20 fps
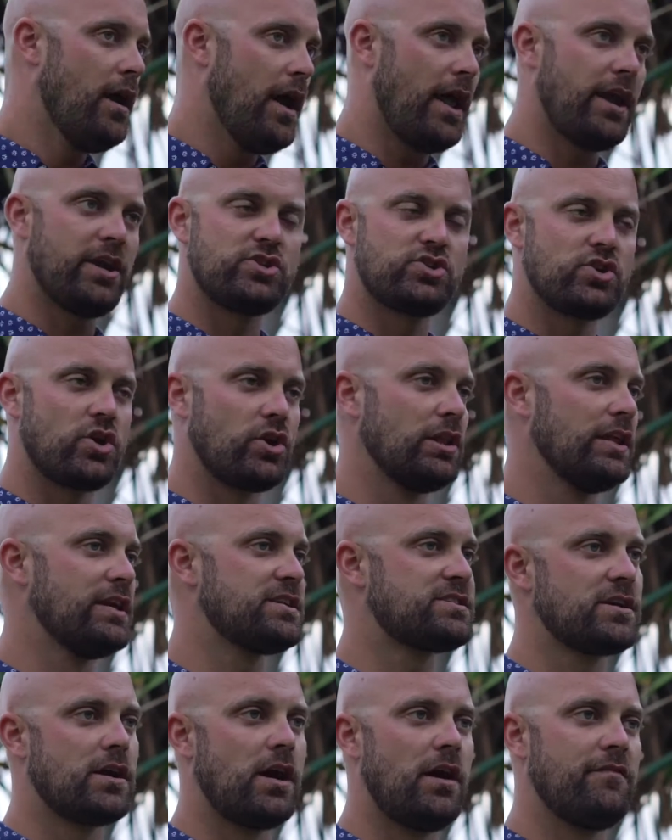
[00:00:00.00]
And I just started
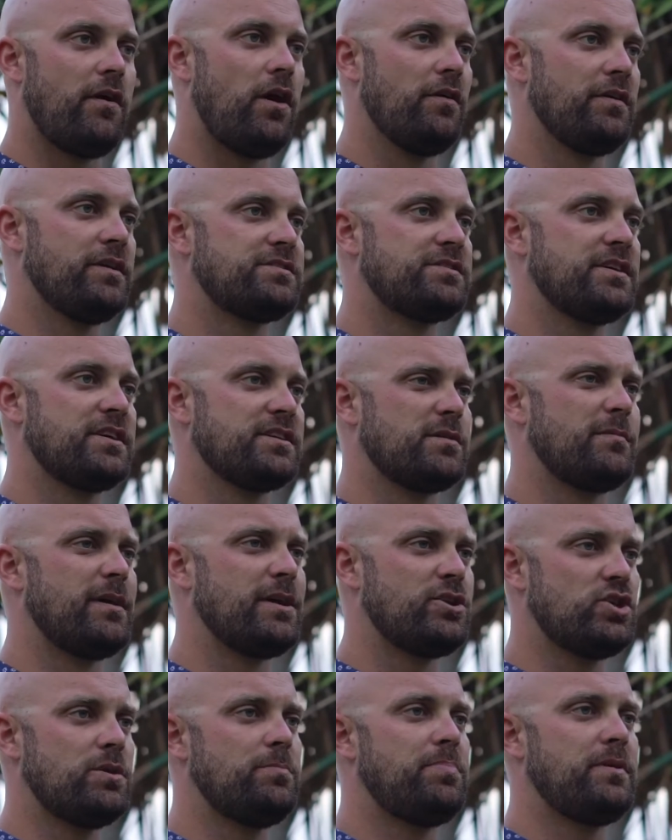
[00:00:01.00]
listing off all these things on my
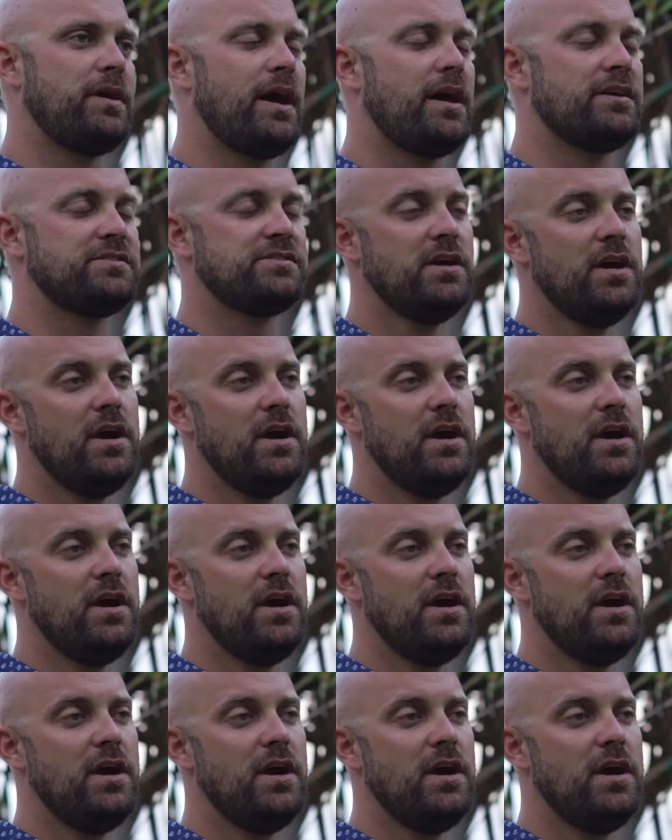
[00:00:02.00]
GPS.